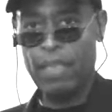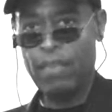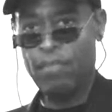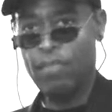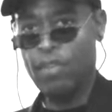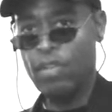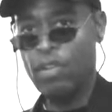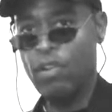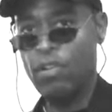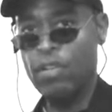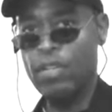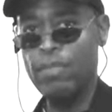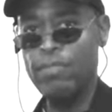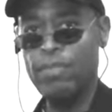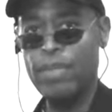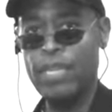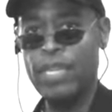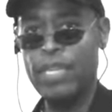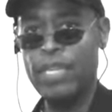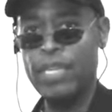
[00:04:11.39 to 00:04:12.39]
it will only
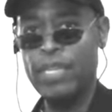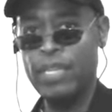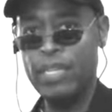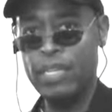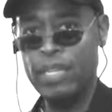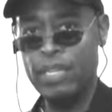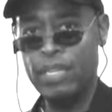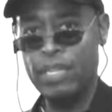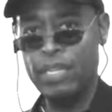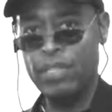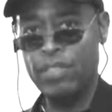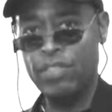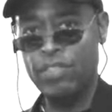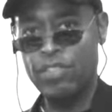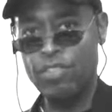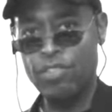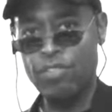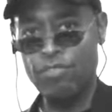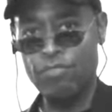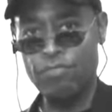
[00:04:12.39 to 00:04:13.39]
be
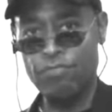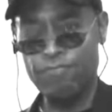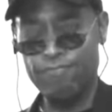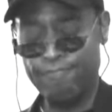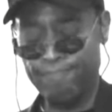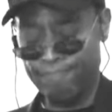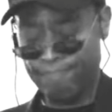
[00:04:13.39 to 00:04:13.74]
2.